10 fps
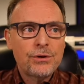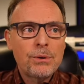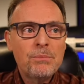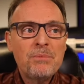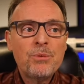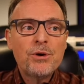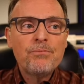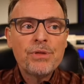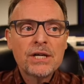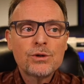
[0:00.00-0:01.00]
Remember,
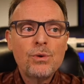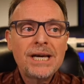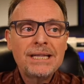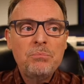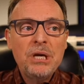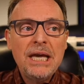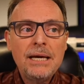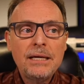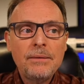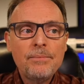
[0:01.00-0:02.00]
that's why at the
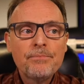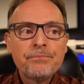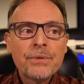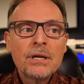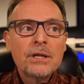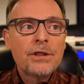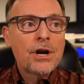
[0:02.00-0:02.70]
beginning, the